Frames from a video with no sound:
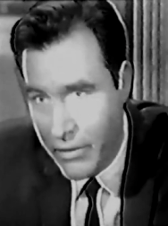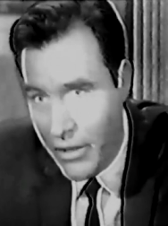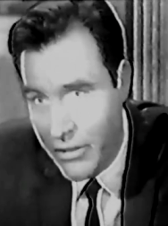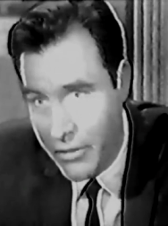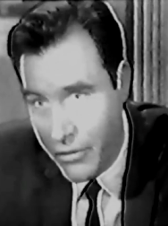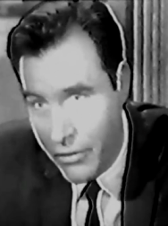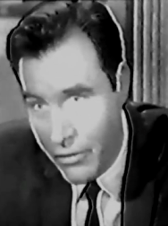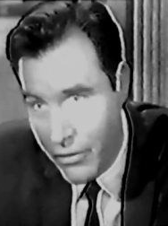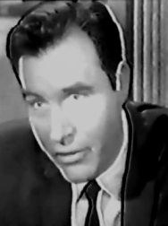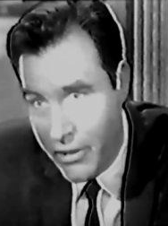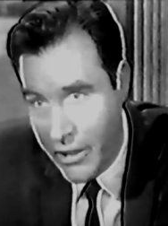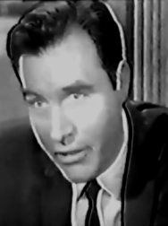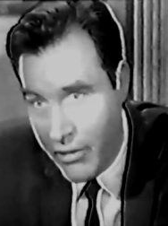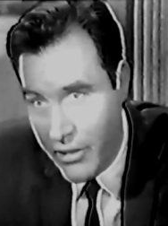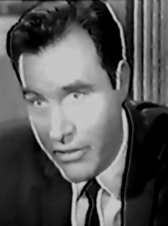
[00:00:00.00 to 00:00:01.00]
Dr.
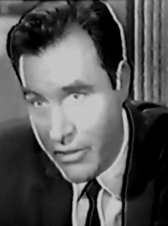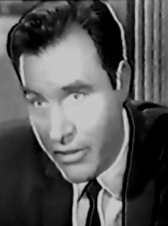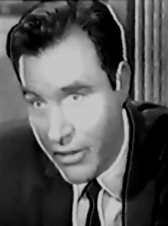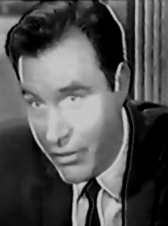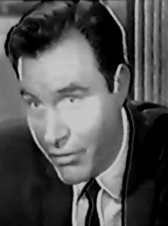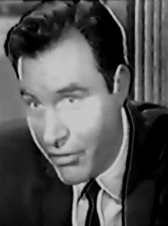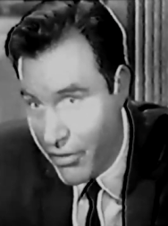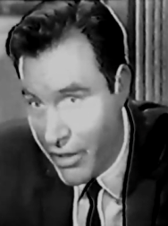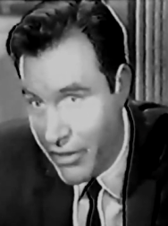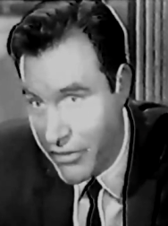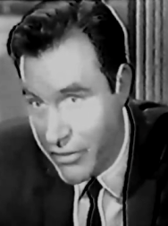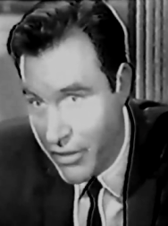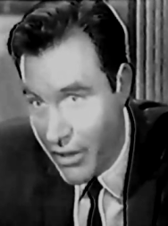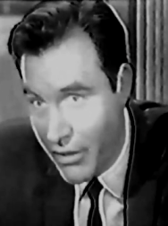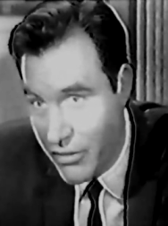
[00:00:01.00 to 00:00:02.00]
Kirk carries
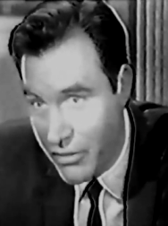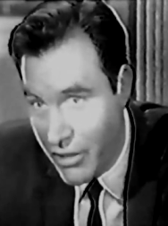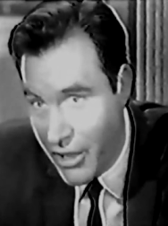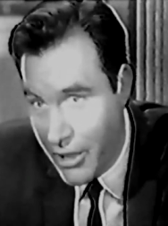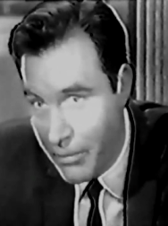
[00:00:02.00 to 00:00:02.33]
$100,000 in